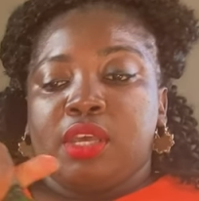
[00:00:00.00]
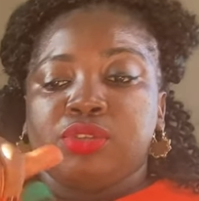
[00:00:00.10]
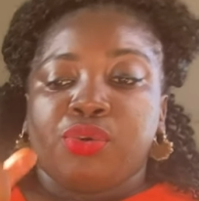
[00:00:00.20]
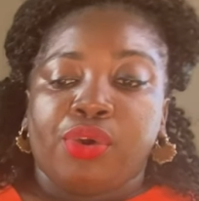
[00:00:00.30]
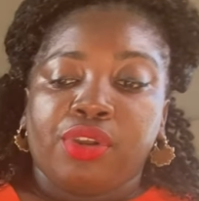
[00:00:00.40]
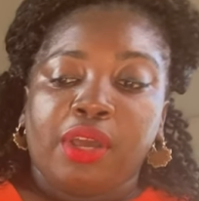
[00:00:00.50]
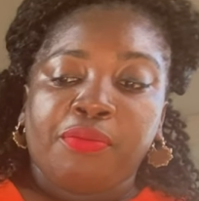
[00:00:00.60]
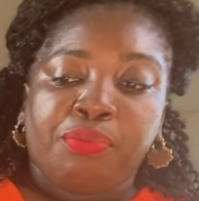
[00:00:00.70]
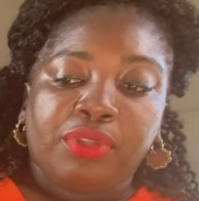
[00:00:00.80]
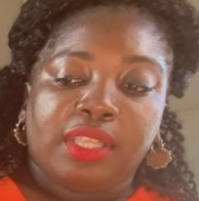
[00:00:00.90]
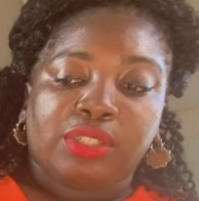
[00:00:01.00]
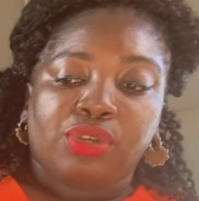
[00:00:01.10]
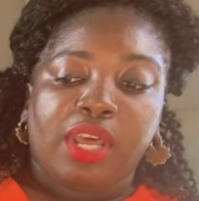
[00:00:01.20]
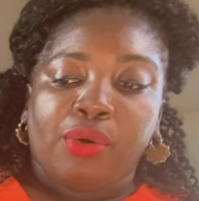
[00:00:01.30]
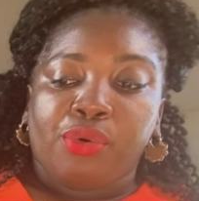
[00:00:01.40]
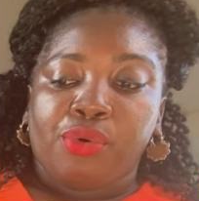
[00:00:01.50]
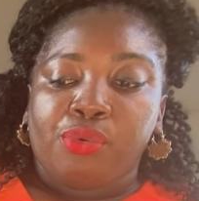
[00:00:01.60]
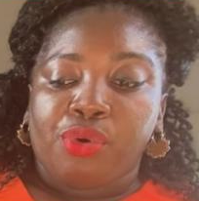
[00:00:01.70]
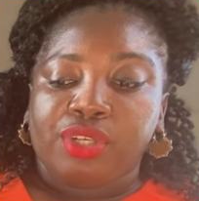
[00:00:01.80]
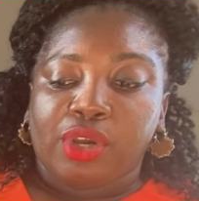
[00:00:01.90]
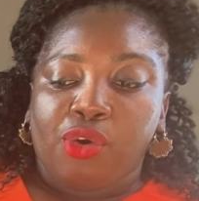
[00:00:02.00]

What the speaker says: So we're gonna put the soda water